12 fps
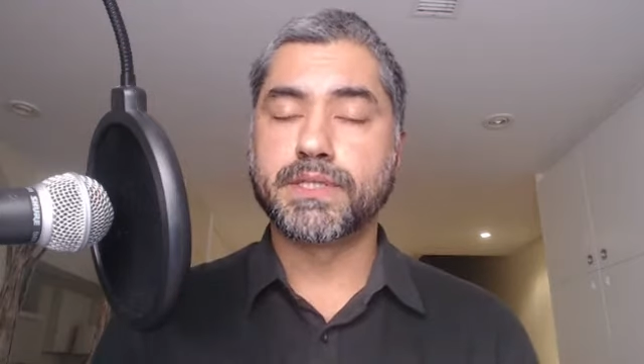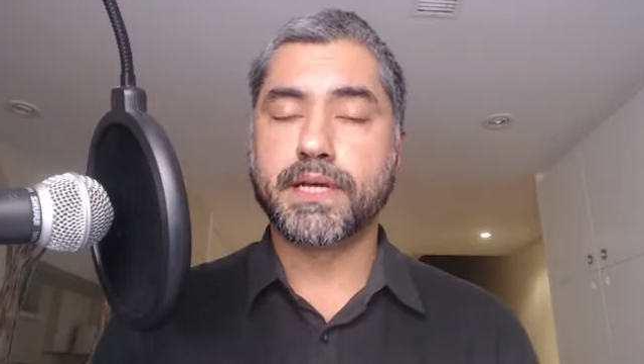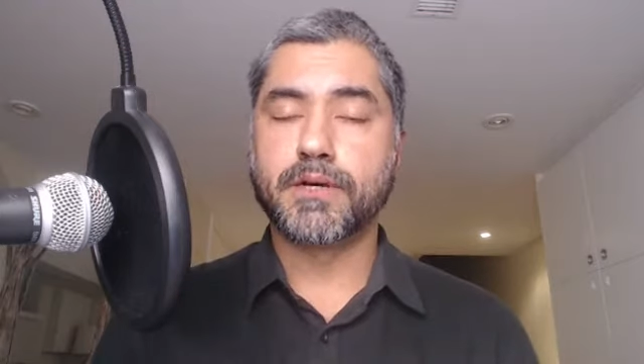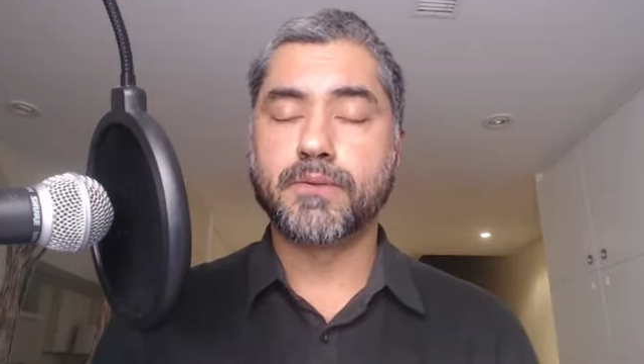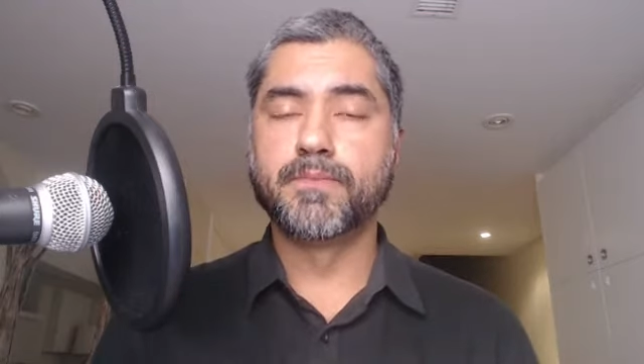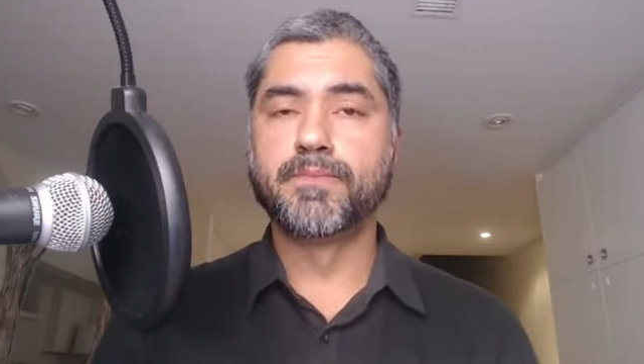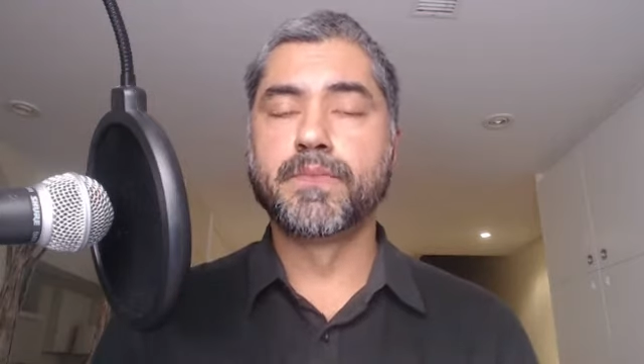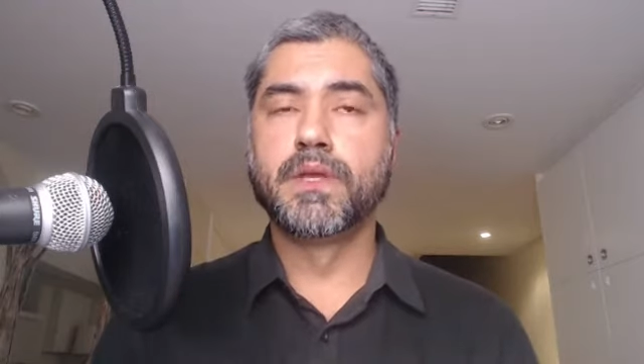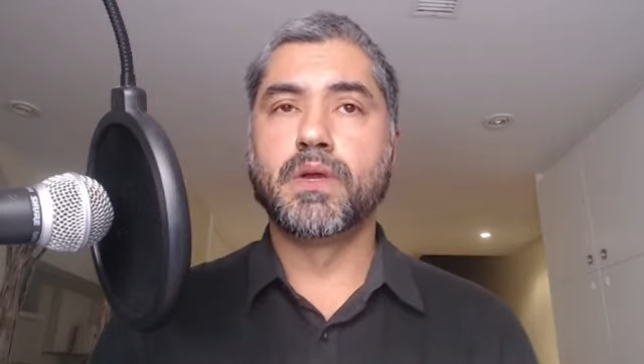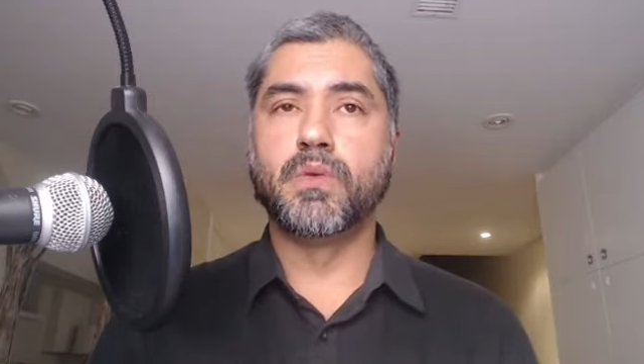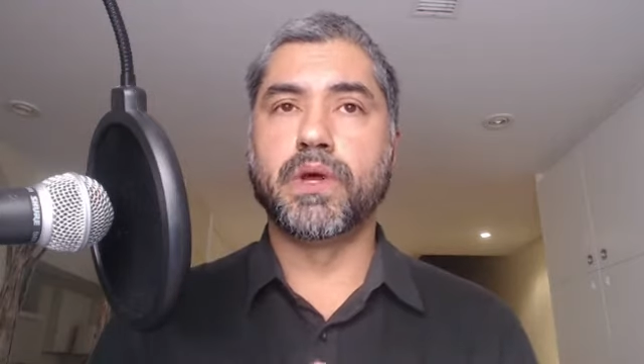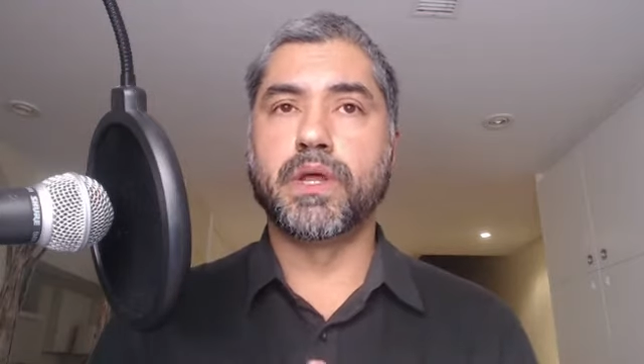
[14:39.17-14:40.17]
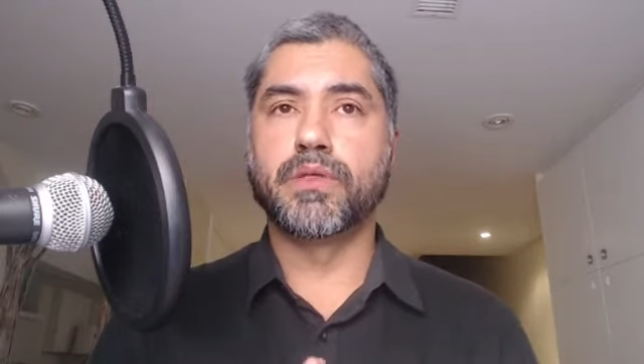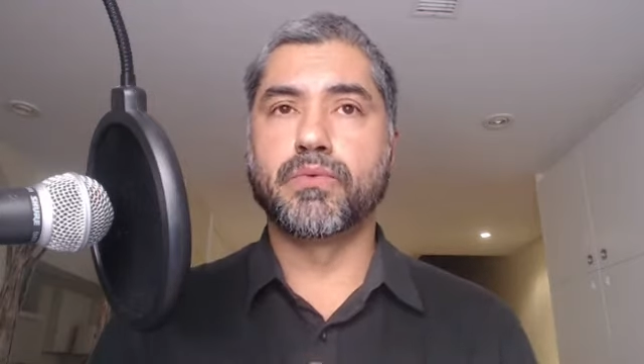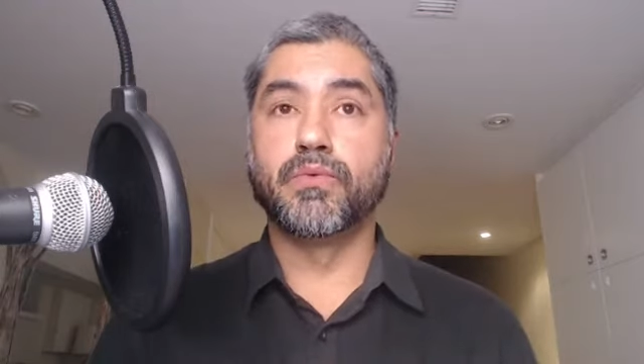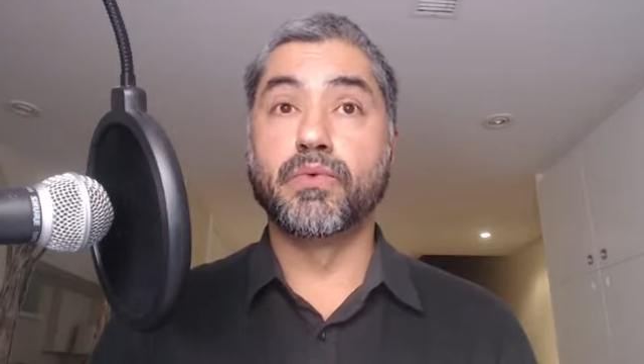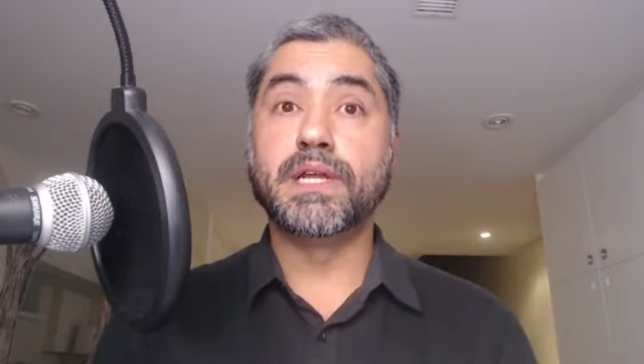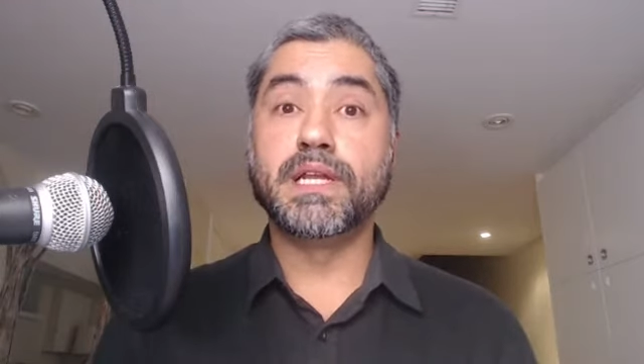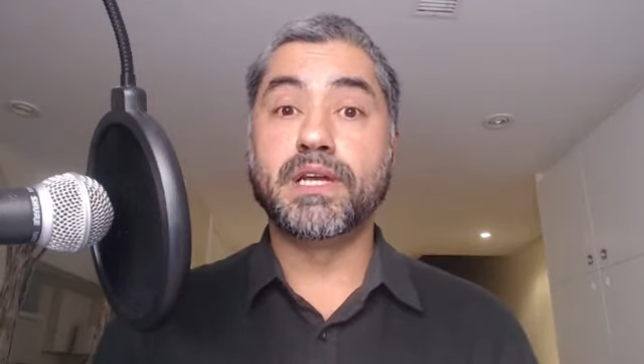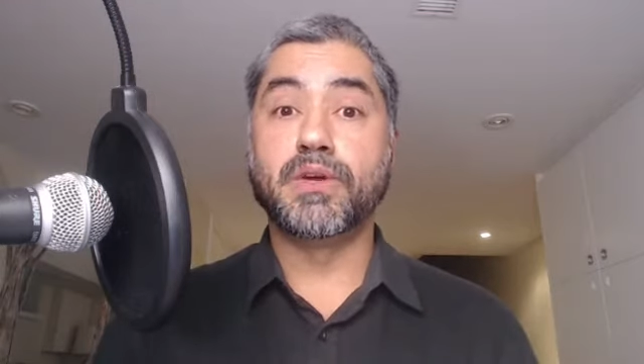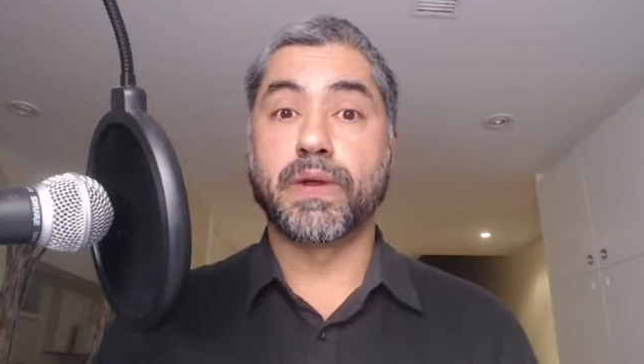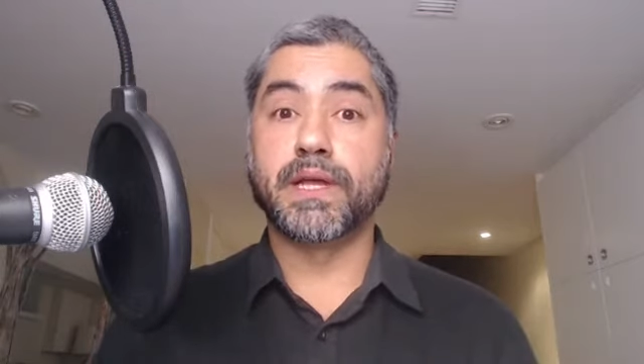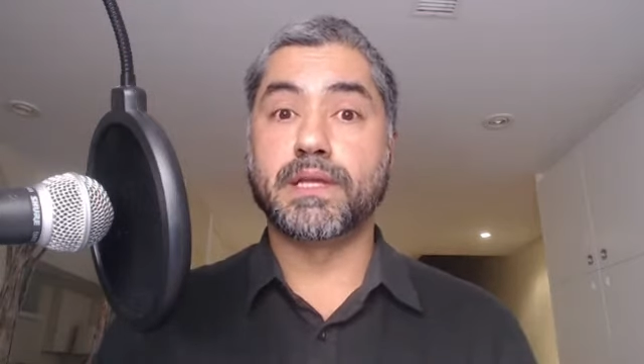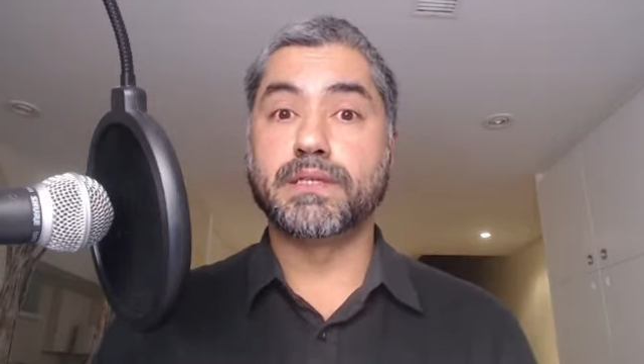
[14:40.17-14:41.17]
now with really
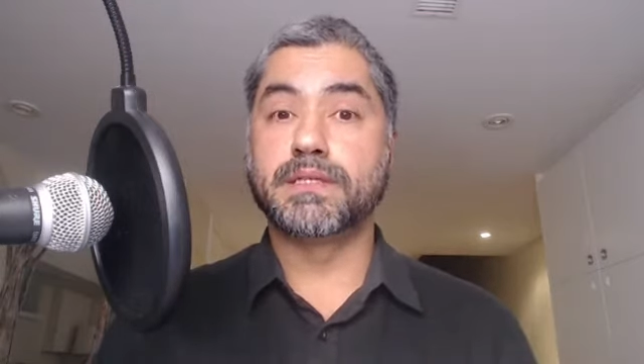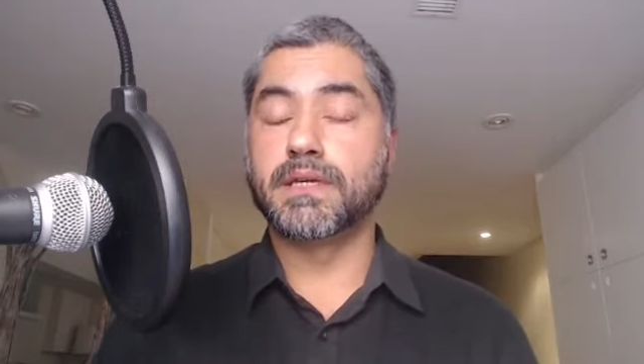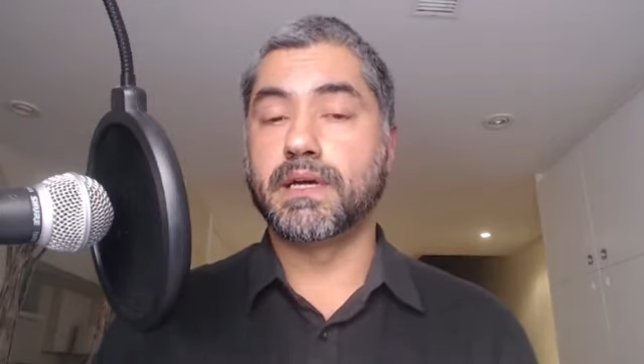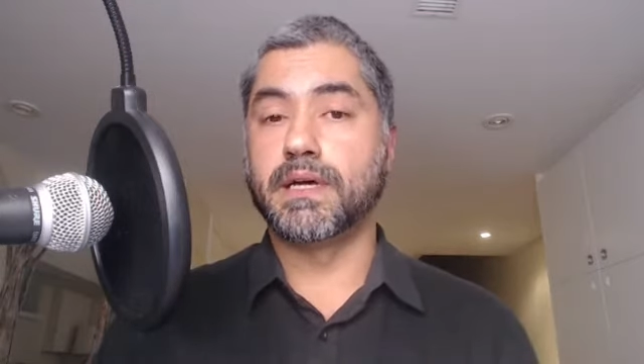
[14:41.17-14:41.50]
great,